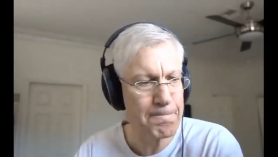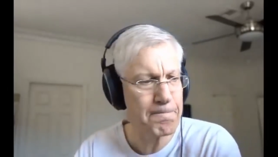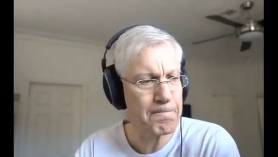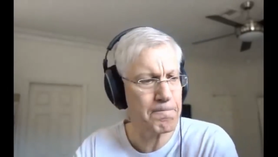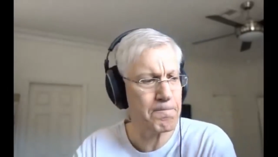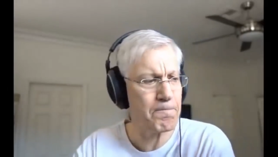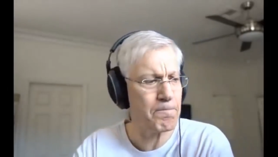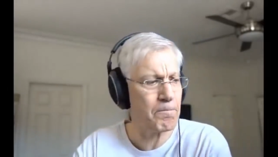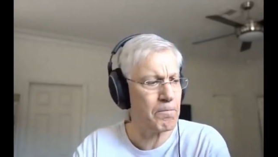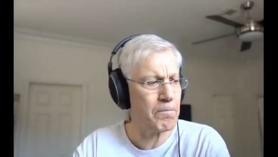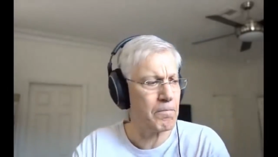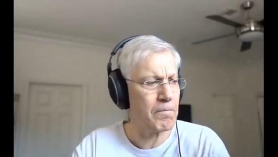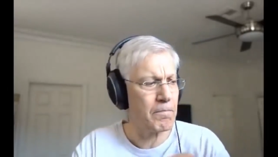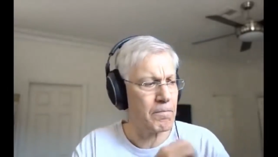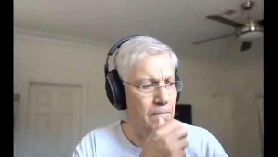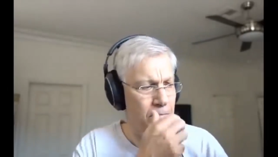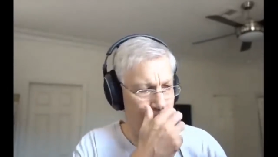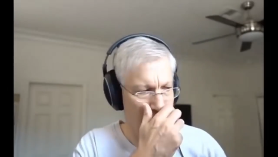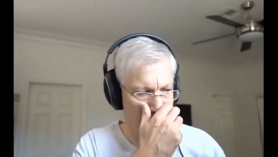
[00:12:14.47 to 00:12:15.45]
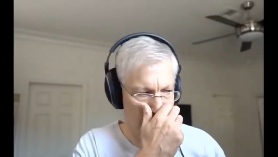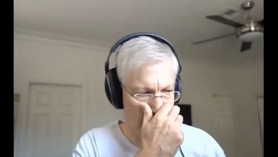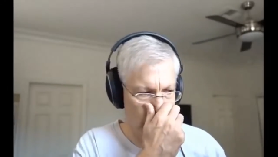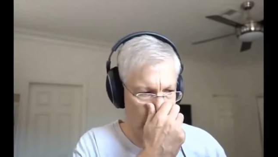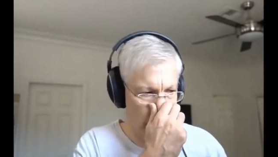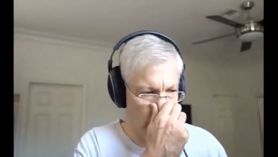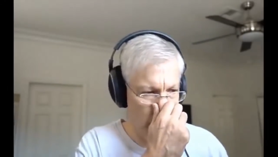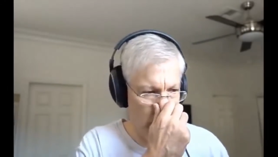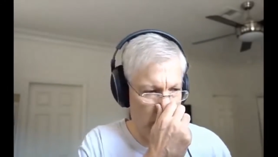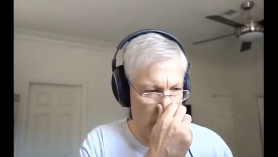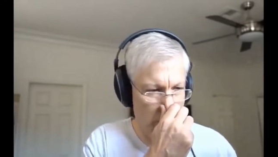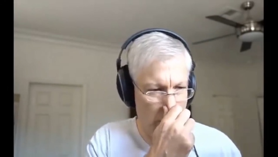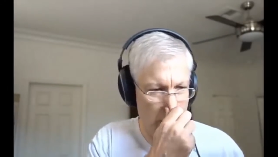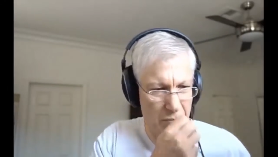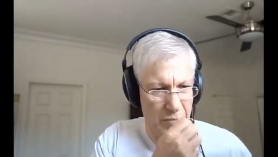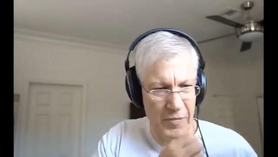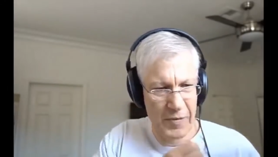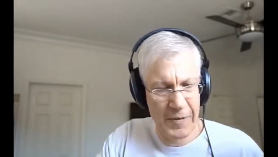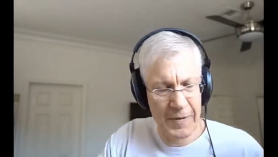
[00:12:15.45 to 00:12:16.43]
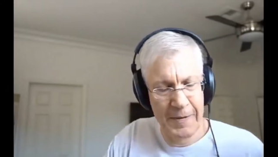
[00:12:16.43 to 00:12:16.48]

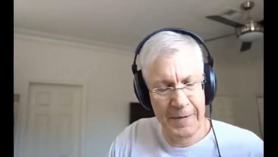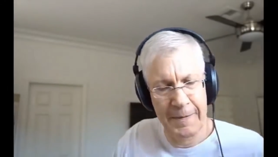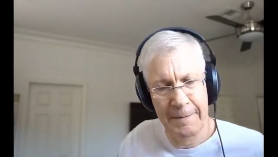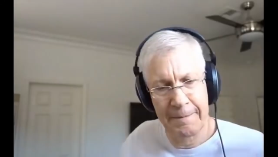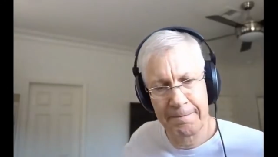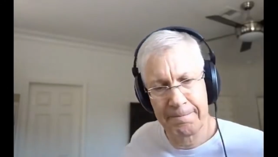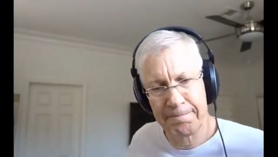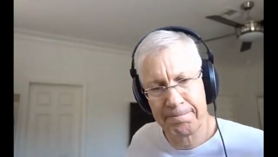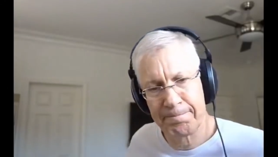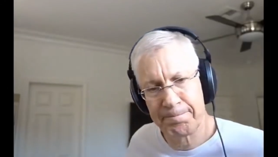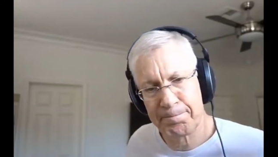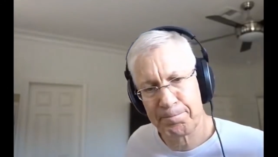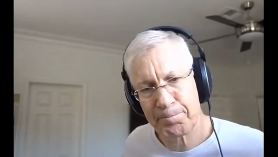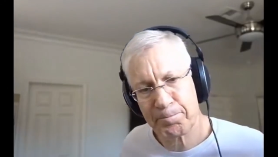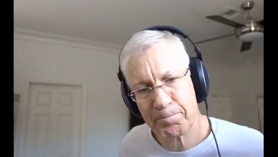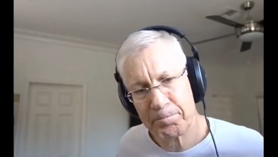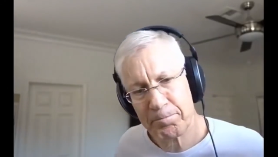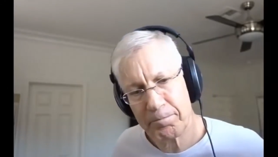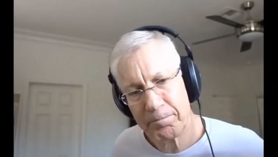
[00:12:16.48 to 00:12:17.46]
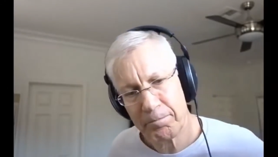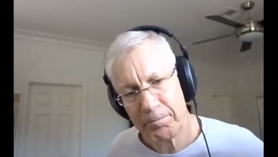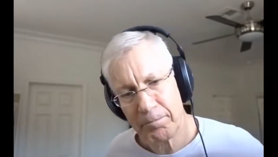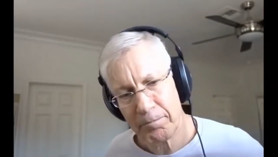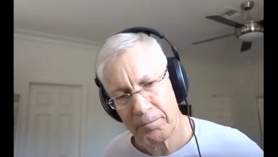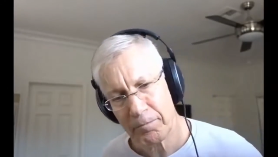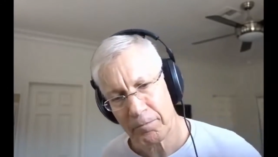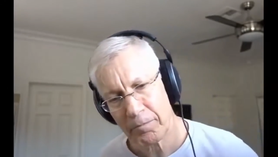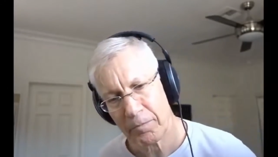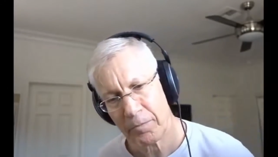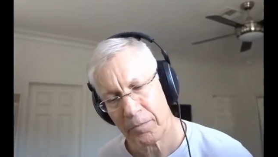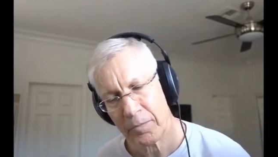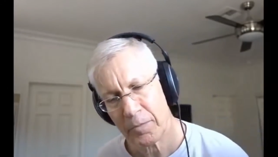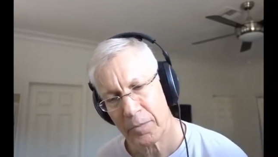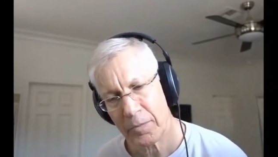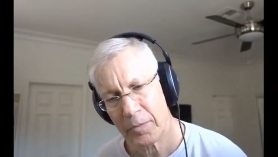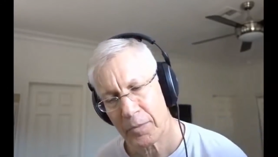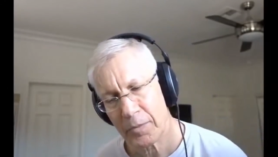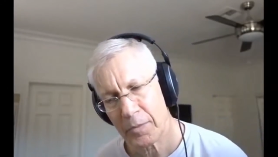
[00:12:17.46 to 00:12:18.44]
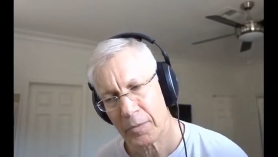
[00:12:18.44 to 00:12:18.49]

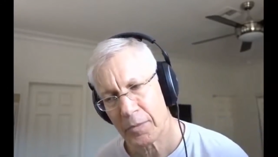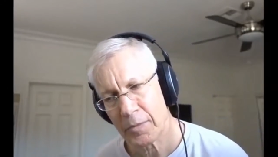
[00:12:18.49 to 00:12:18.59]
(silence)